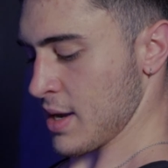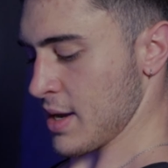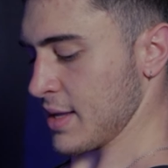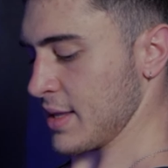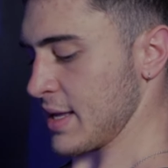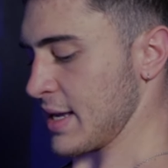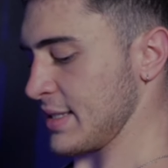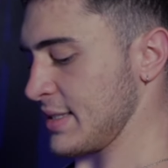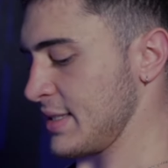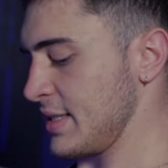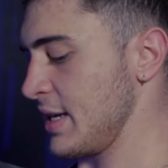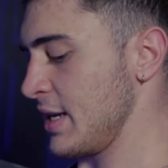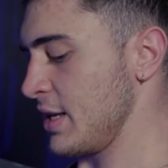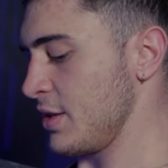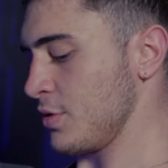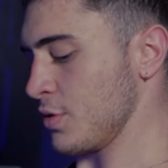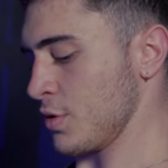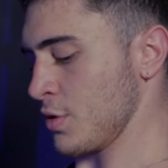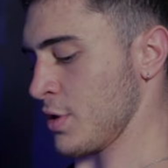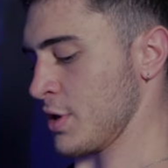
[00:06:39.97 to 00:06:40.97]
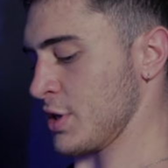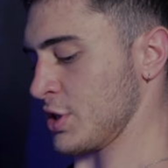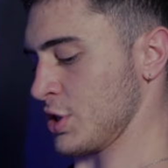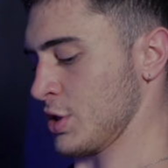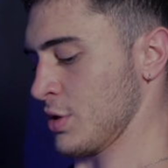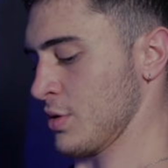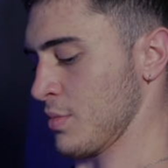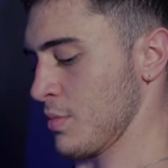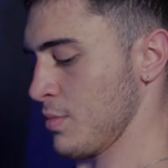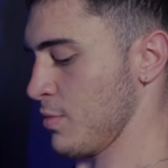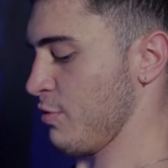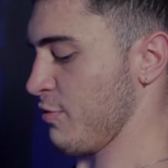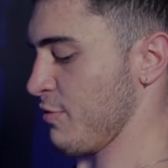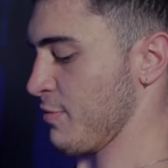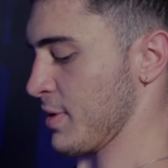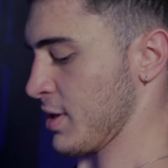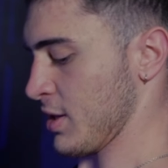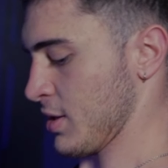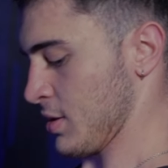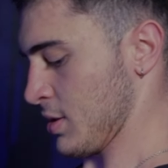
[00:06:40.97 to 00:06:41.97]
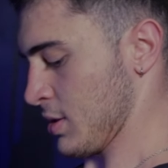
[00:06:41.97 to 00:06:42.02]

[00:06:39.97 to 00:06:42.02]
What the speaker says: And I still do this movement.